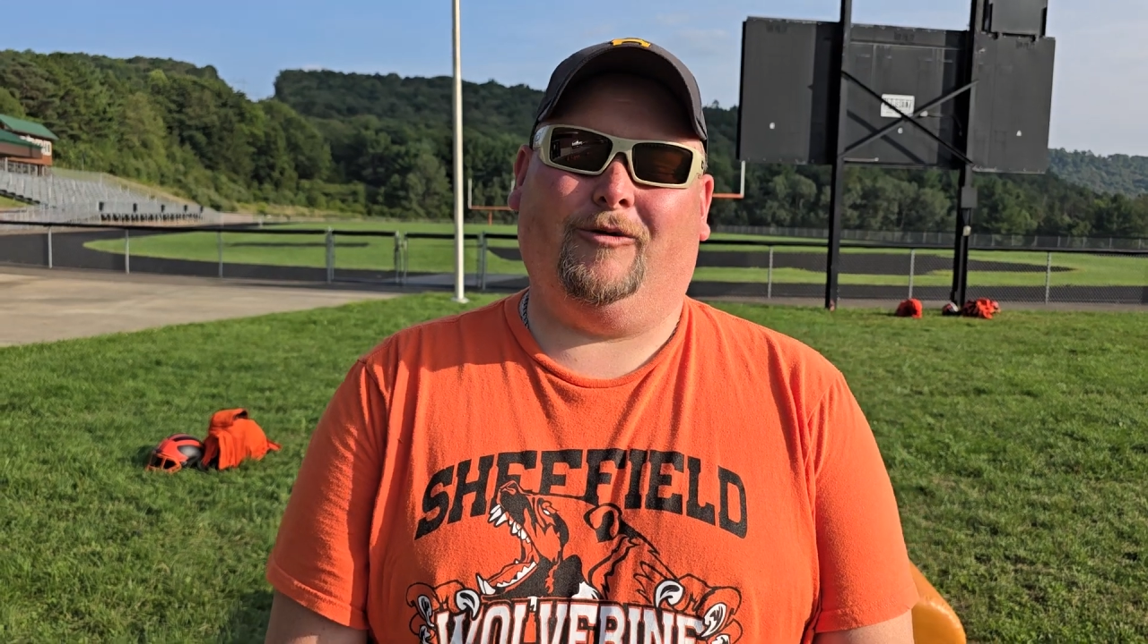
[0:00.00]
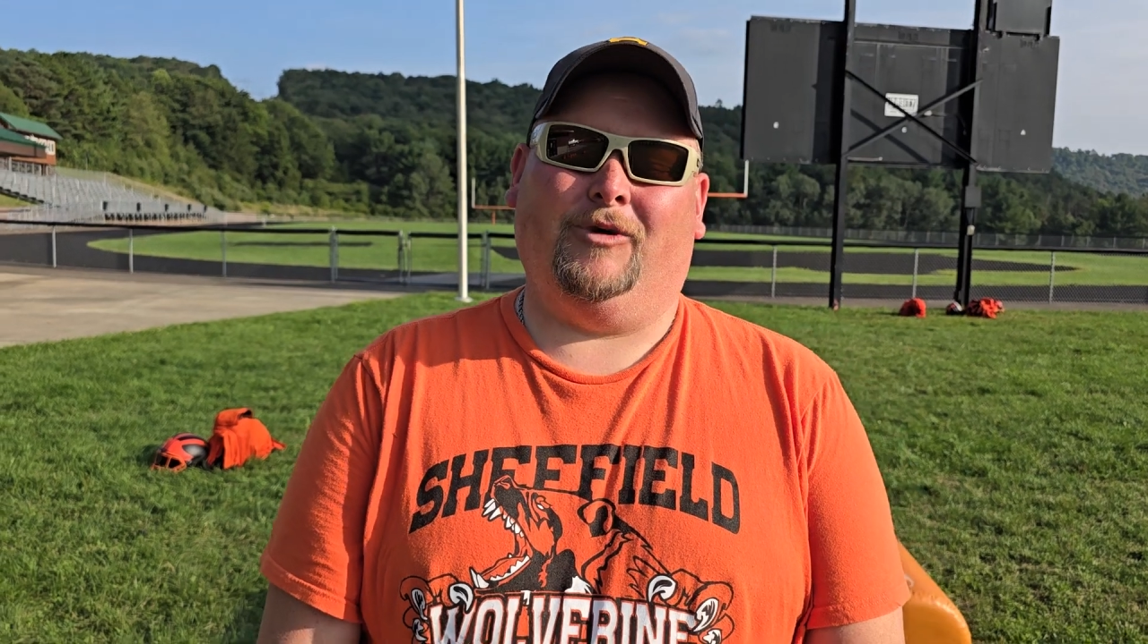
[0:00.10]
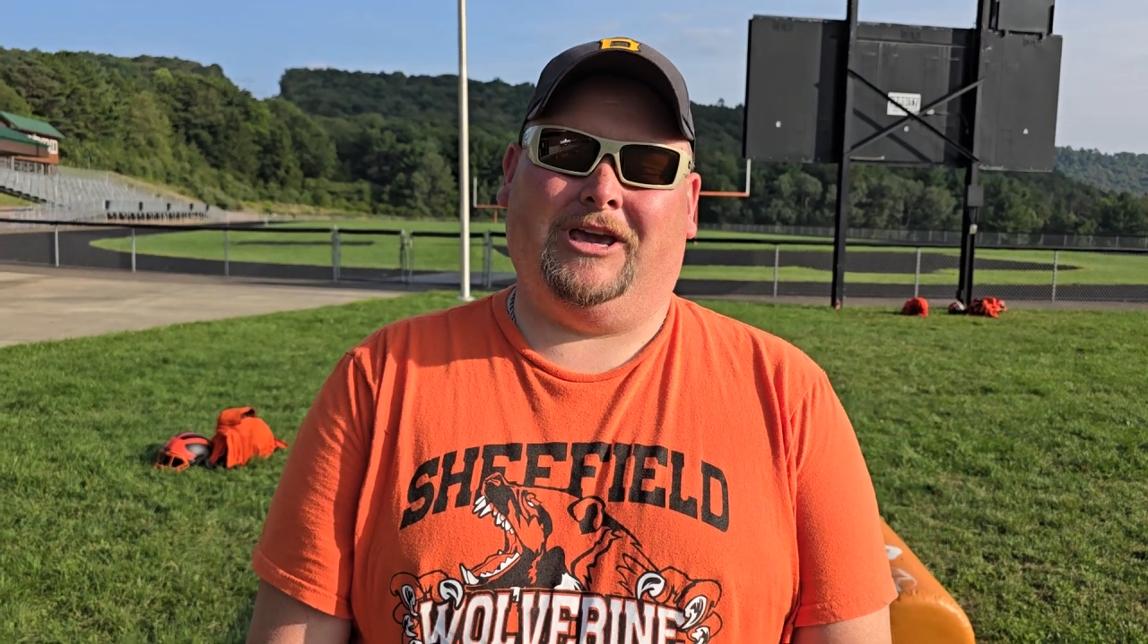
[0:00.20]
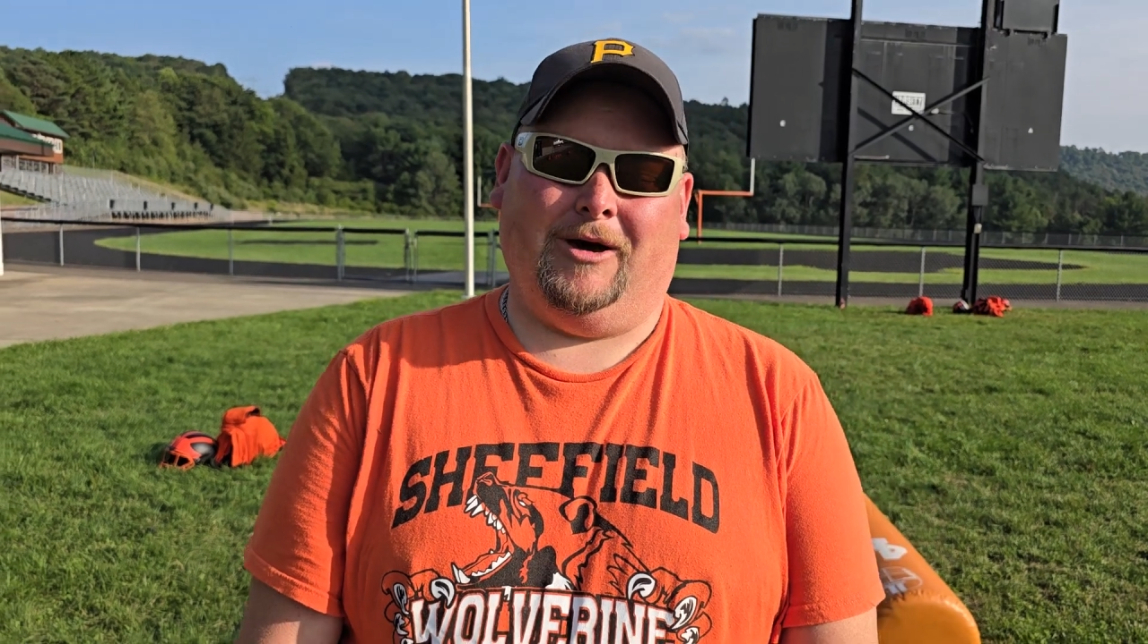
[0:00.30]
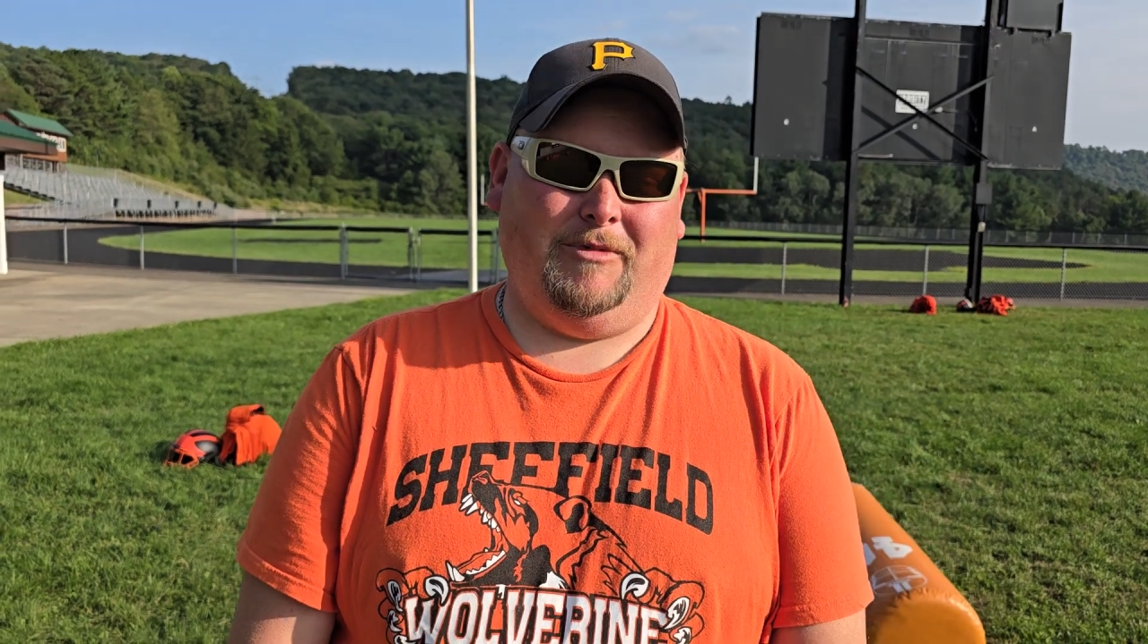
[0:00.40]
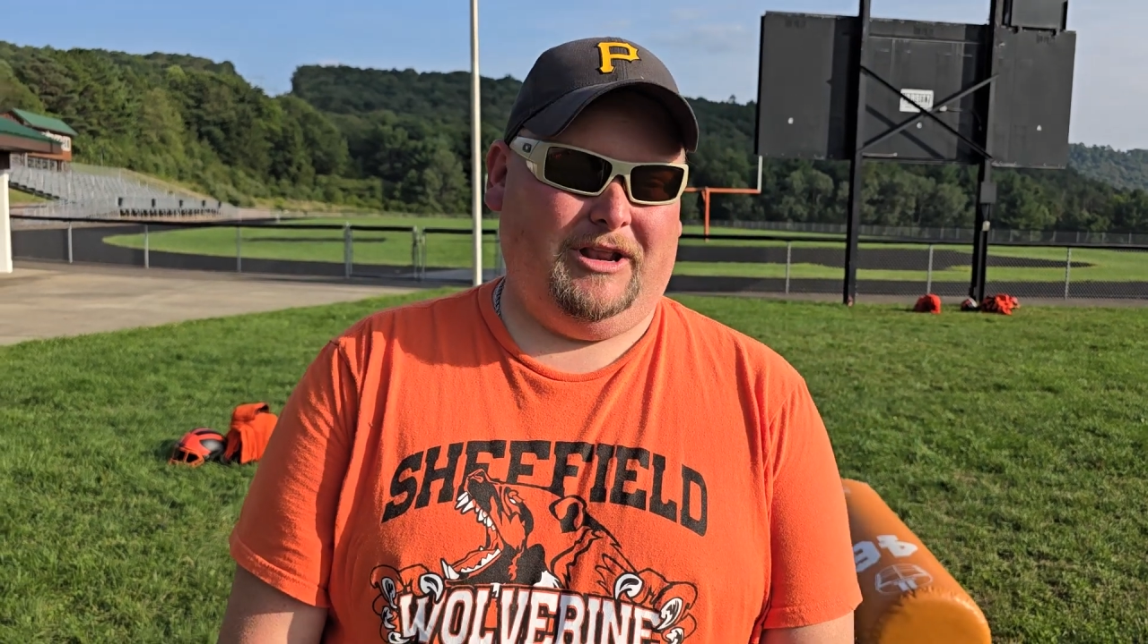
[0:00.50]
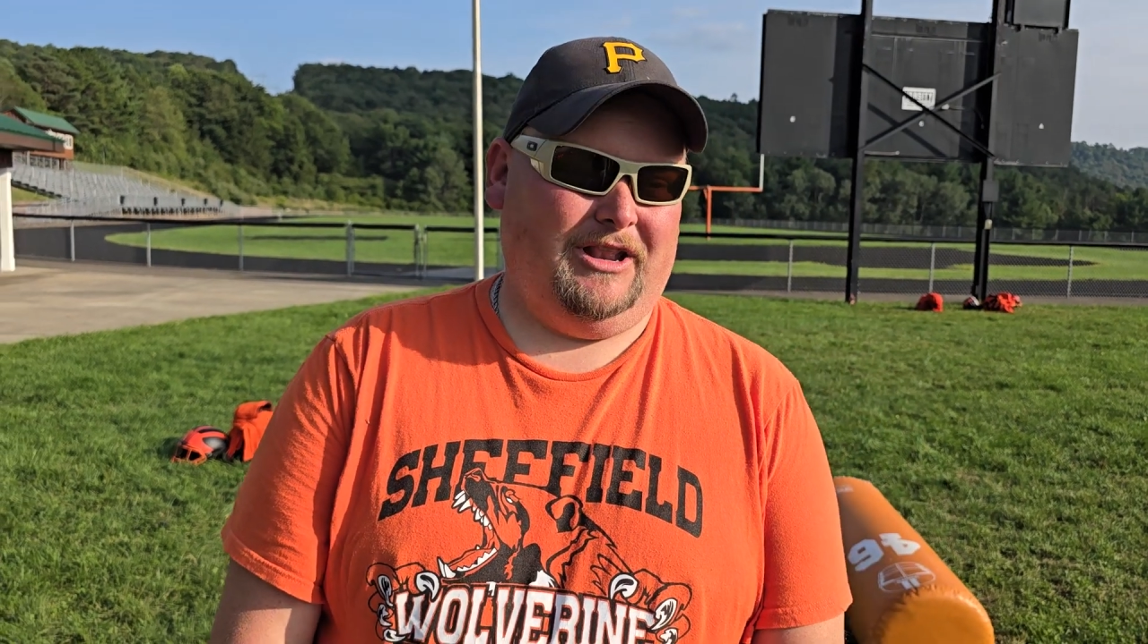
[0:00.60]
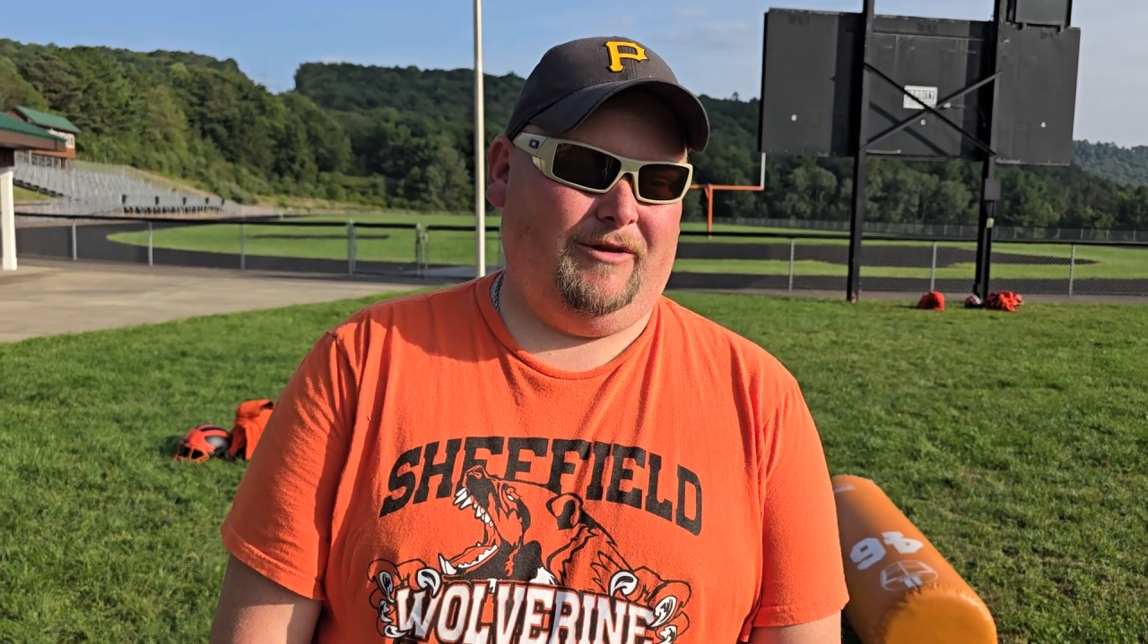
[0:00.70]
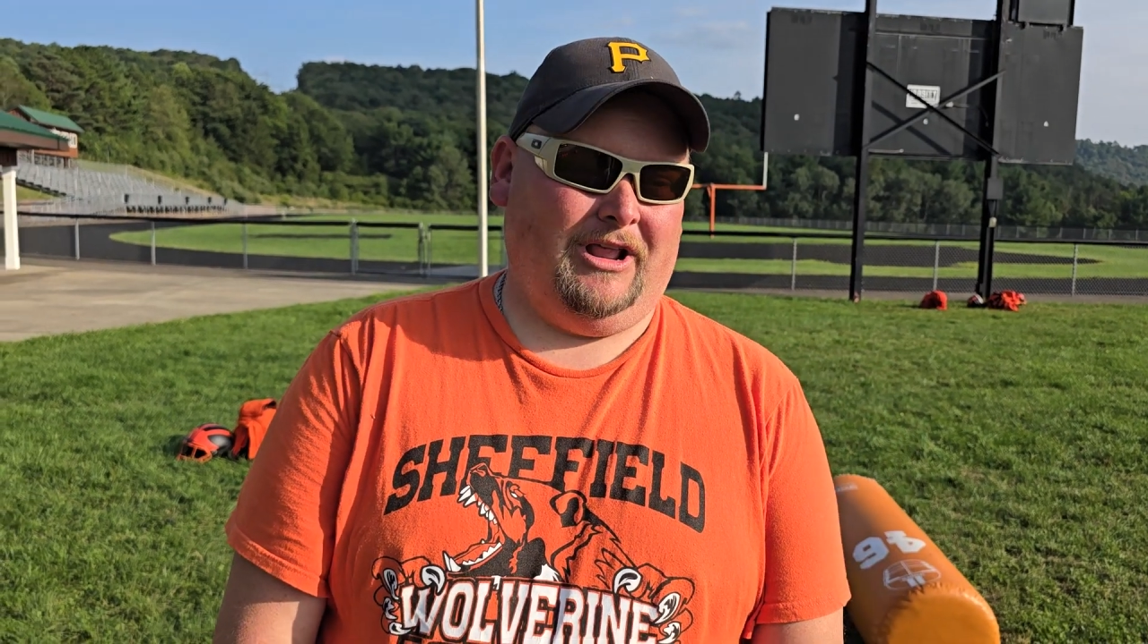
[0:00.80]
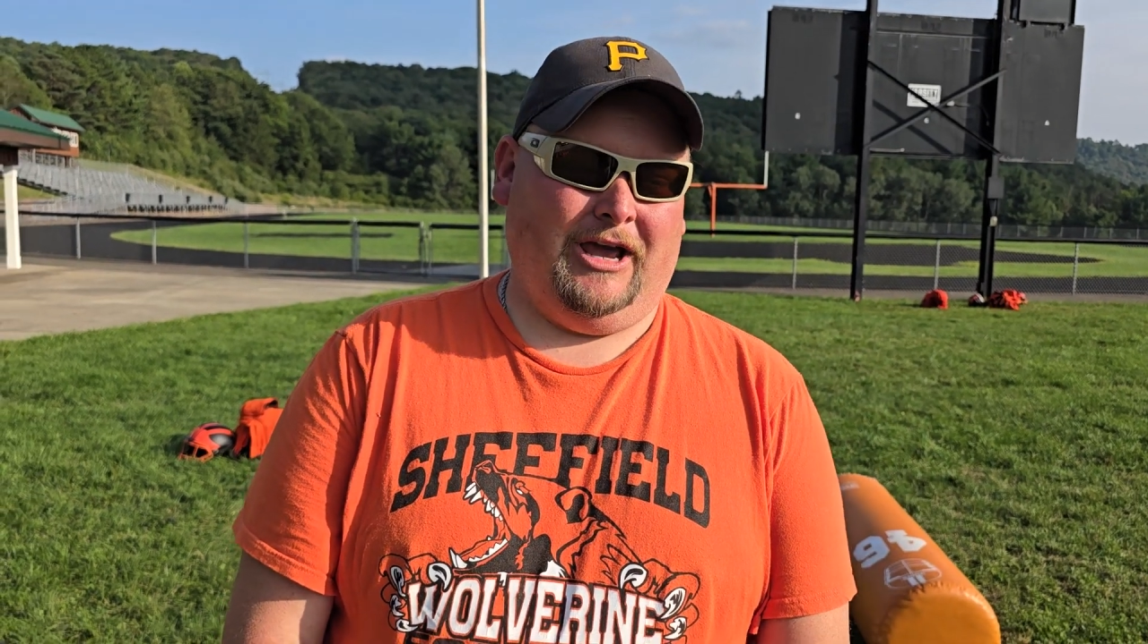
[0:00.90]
we come in